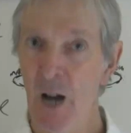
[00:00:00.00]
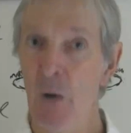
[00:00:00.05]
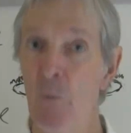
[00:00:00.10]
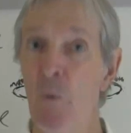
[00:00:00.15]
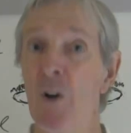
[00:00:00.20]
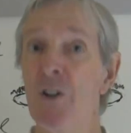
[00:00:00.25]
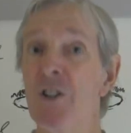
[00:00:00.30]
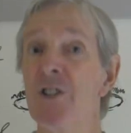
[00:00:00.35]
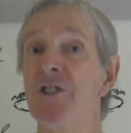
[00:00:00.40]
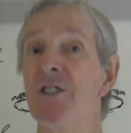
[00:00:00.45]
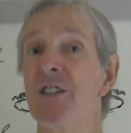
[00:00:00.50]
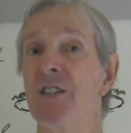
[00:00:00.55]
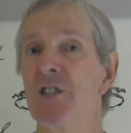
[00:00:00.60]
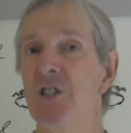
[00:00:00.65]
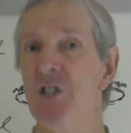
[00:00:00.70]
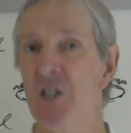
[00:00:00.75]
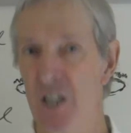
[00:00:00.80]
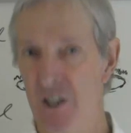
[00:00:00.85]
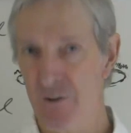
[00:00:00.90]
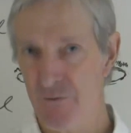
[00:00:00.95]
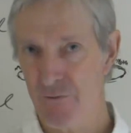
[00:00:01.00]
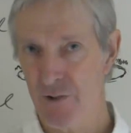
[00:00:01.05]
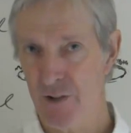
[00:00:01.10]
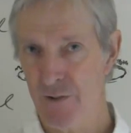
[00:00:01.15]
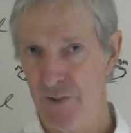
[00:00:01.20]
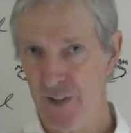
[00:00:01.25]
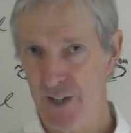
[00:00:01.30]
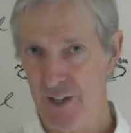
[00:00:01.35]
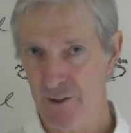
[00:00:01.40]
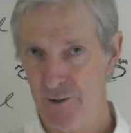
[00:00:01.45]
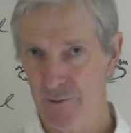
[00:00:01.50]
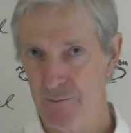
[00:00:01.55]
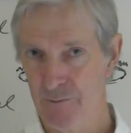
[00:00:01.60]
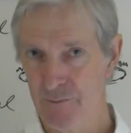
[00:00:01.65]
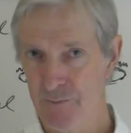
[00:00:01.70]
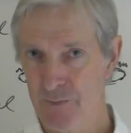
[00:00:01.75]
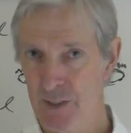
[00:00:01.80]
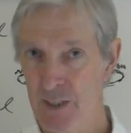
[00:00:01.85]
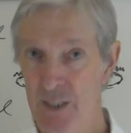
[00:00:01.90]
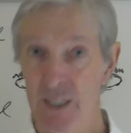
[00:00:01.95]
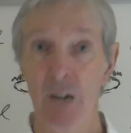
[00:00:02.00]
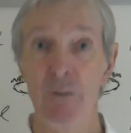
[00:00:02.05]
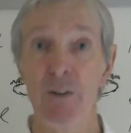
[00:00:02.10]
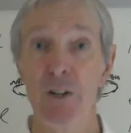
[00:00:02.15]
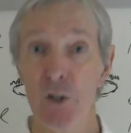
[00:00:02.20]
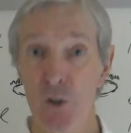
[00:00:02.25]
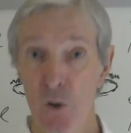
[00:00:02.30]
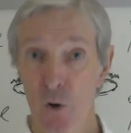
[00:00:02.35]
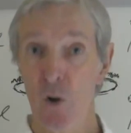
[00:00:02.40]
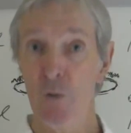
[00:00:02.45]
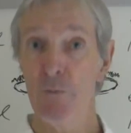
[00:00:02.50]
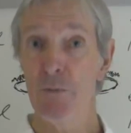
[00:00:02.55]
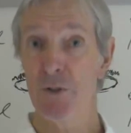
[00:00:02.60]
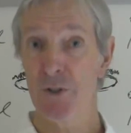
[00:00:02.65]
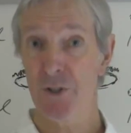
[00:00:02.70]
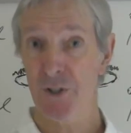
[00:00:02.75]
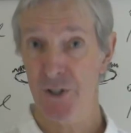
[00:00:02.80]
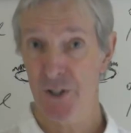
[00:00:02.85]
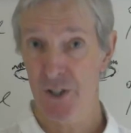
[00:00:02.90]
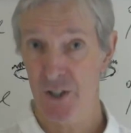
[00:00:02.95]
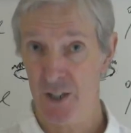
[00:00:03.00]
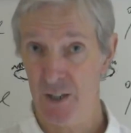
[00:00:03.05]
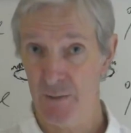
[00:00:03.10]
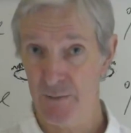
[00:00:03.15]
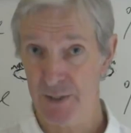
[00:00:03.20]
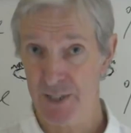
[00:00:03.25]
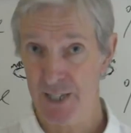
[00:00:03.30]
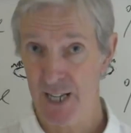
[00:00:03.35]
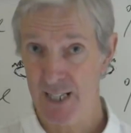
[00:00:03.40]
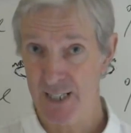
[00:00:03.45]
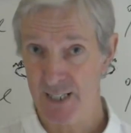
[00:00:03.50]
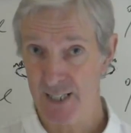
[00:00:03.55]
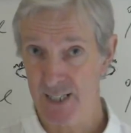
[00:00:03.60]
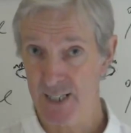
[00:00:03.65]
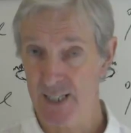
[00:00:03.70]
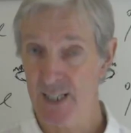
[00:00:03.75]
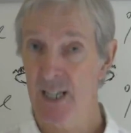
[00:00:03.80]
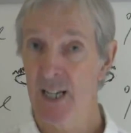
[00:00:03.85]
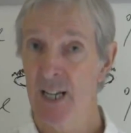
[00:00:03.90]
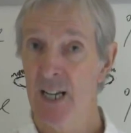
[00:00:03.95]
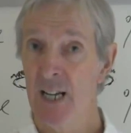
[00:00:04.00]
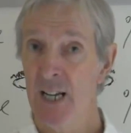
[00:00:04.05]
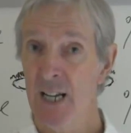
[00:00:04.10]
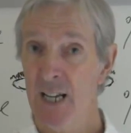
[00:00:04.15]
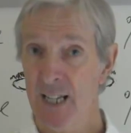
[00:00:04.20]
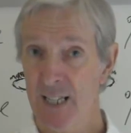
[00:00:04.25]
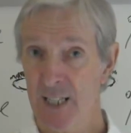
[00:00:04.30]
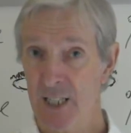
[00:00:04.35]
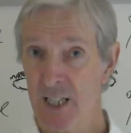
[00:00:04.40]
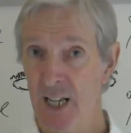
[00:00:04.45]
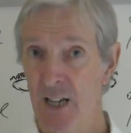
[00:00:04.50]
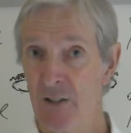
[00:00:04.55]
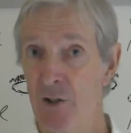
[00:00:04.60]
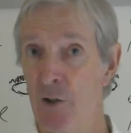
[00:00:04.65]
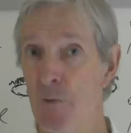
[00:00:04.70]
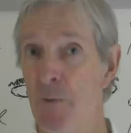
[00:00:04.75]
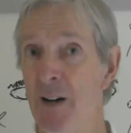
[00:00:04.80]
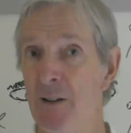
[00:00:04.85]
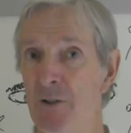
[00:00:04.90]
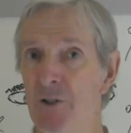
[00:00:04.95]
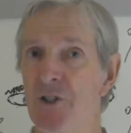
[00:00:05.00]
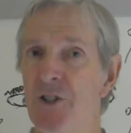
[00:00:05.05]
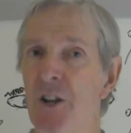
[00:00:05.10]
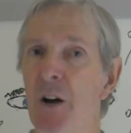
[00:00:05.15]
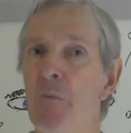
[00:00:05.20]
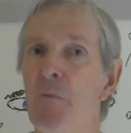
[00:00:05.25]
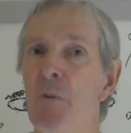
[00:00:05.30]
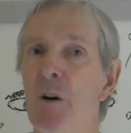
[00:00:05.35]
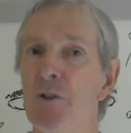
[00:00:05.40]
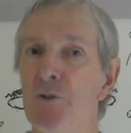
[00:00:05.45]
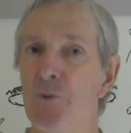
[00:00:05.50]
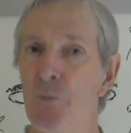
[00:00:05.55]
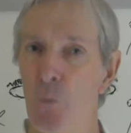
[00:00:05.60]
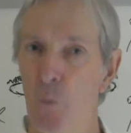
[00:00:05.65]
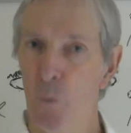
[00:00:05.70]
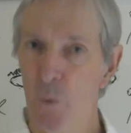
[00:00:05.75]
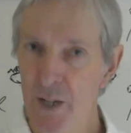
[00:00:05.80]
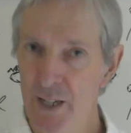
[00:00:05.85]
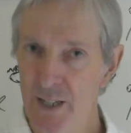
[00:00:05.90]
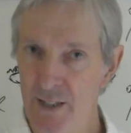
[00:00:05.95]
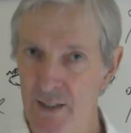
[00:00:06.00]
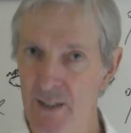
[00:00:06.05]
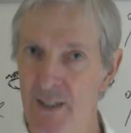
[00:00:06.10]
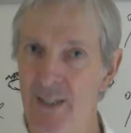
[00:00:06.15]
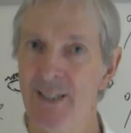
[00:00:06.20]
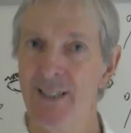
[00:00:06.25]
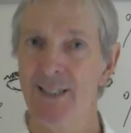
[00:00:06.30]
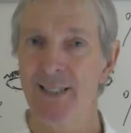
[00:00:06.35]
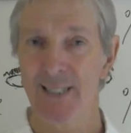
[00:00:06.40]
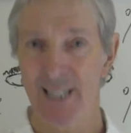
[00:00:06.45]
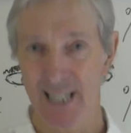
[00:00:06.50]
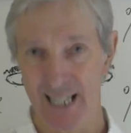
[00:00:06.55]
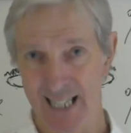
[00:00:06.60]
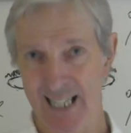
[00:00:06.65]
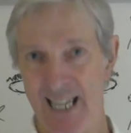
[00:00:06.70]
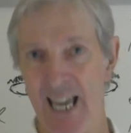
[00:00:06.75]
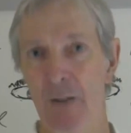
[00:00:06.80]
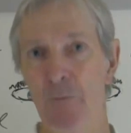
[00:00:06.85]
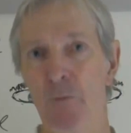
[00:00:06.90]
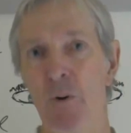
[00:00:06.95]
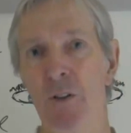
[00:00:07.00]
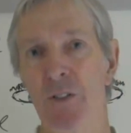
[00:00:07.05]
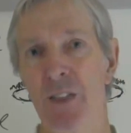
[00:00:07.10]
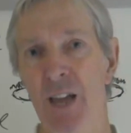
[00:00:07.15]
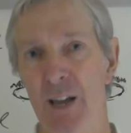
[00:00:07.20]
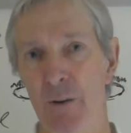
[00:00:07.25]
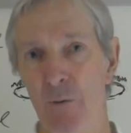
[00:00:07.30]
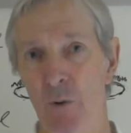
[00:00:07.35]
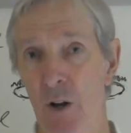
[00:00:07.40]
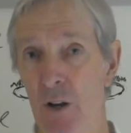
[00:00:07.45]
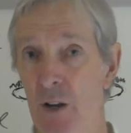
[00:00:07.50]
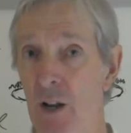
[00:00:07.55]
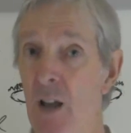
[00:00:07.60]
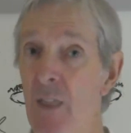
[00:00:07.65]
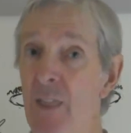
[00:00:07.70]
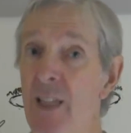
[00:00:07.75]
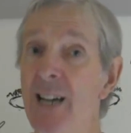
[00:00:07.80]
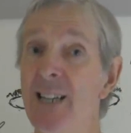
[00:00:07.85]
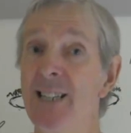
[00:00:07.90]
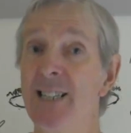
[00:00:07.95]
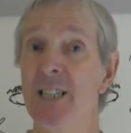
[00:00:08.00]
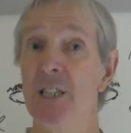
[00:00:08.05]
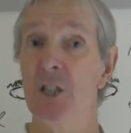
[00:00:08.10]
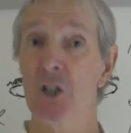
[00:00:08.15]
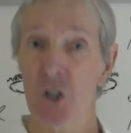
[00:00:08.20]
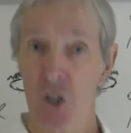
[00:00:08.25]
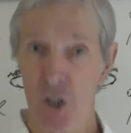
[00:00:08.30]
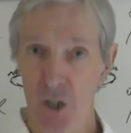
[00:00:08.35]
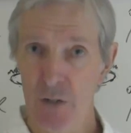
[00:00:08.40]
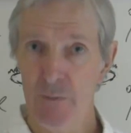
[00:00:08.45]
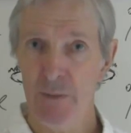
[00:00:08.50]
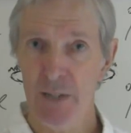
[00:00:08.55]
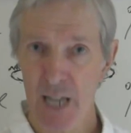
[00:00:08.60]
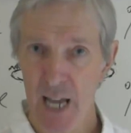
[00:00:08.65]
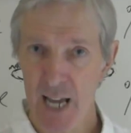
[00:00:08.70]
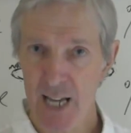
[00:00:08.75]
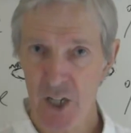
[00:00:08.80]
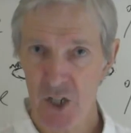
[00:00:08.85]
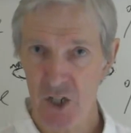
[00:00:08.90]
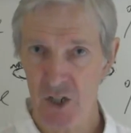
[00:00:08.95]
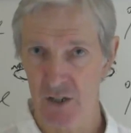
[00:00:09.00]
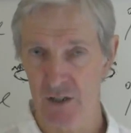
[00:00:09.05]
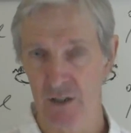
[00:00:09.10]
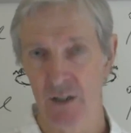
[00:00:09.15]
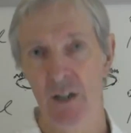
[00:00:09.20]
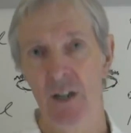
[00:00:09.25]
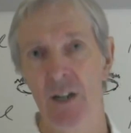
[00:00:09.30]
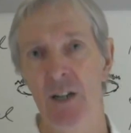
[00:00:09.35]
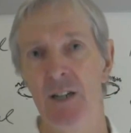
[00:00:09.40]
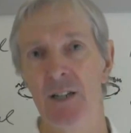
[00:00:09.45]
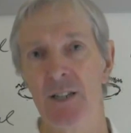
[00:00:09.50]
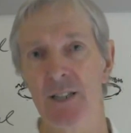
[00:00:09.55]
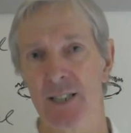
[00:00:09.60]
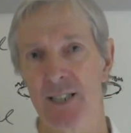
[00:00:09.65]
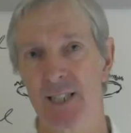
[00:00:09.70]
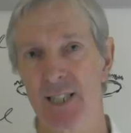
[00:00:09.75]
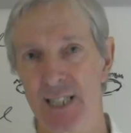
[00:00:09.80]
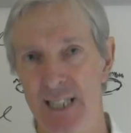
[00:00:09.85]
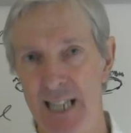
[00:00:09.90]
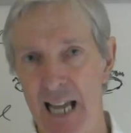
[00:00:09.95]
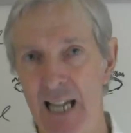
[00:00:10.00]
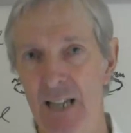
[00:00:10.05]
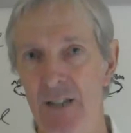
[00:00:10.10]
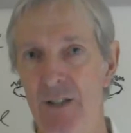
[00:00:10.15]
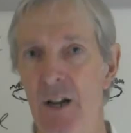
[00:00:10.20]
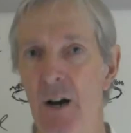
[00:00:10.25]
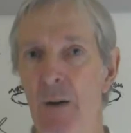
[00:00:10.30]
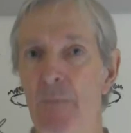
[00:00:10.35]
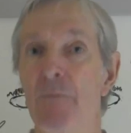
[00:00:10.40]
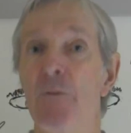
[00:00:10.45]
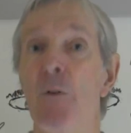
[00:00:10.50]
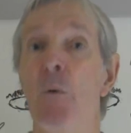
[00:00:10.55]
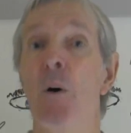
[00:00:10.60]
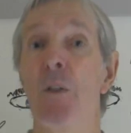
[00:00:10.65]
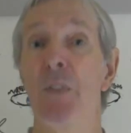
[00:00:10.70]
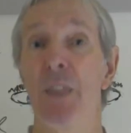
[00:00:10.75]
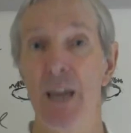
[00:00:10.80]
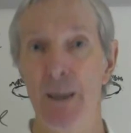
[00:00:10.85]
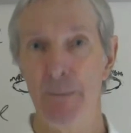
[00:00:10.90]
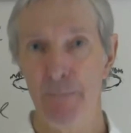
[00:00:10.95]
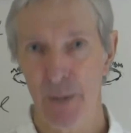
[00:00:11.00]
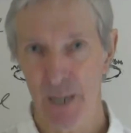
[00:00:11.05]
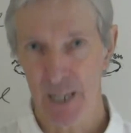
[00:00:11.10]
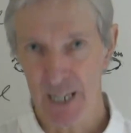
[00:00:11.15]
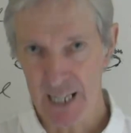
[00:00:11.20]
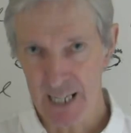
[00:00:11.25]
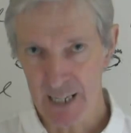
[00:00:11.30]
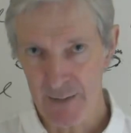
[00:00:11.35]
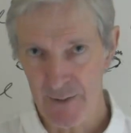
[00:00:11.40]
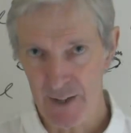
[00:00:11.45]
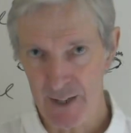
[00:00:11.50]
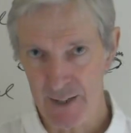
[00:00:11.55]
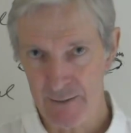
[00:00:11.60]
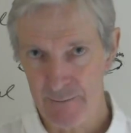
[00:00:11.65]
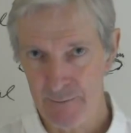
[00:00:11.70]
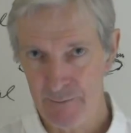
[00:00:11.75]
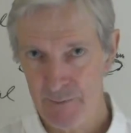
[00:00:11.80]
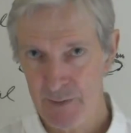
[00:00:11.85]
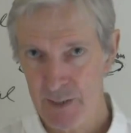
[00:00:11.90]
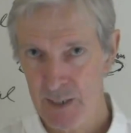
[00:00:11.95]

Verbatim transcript: Now, what does the chin reveal? Now, in normal circumstances, it tells you about someone's will to get what they want and their determination to stand up for what they believe in.